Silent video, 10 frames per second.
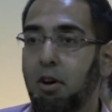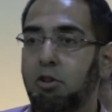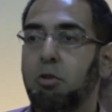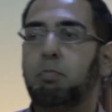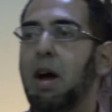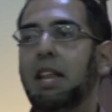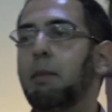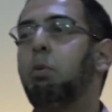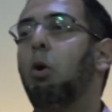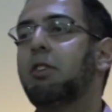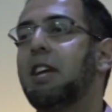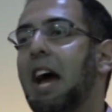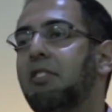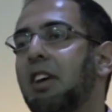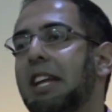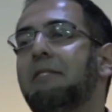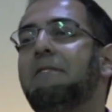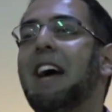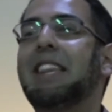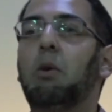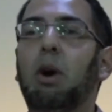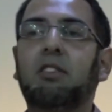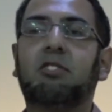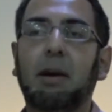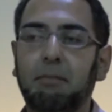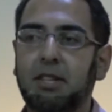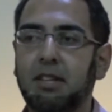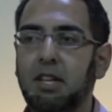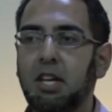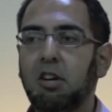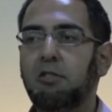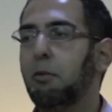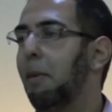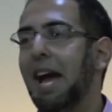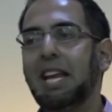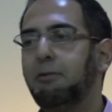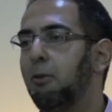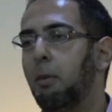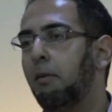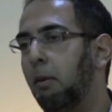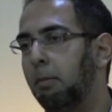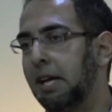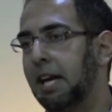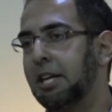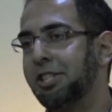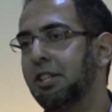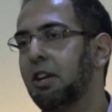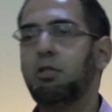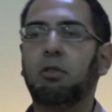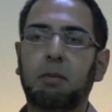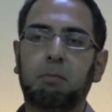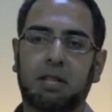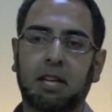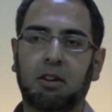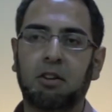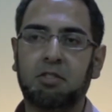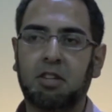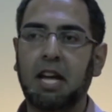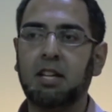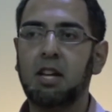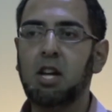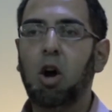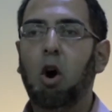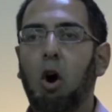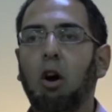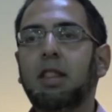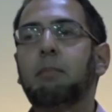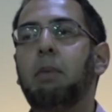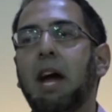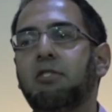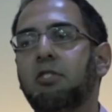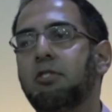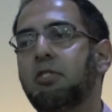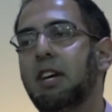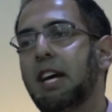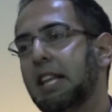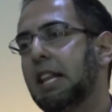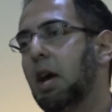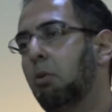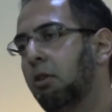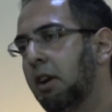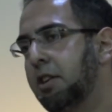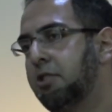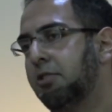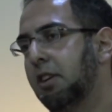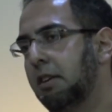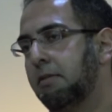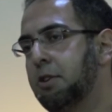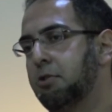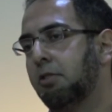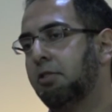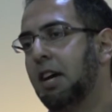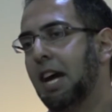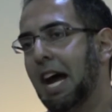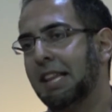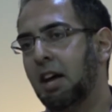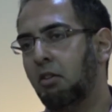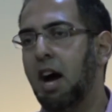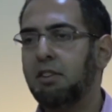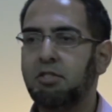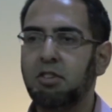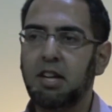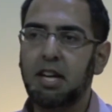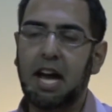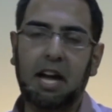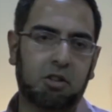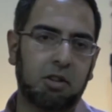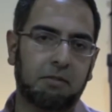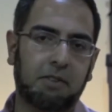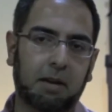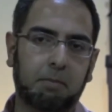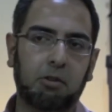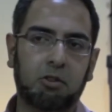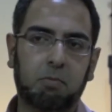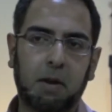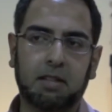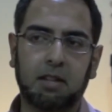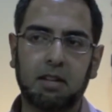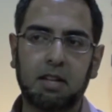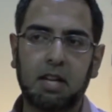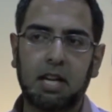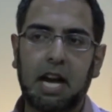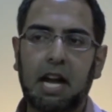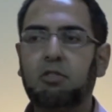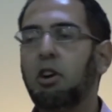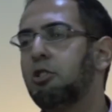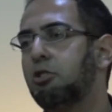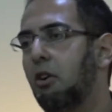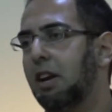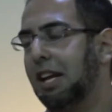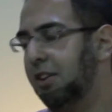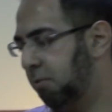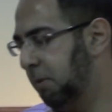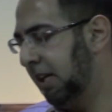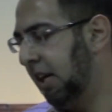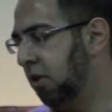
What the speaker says: to pay the poll tax, and in fact they were exempt from any form of obligation to the particular state on the basis that they were religious individuals and their rights had to in fact be respected. And so historically speaking,